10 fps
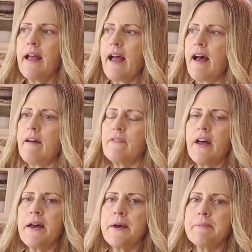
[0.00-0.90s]
have
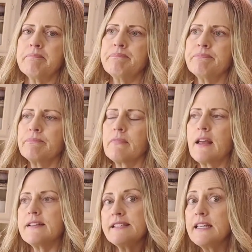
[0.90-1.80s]

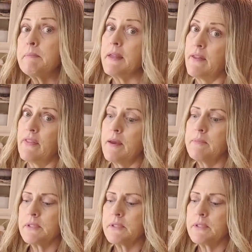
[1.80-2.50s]
a seam in them.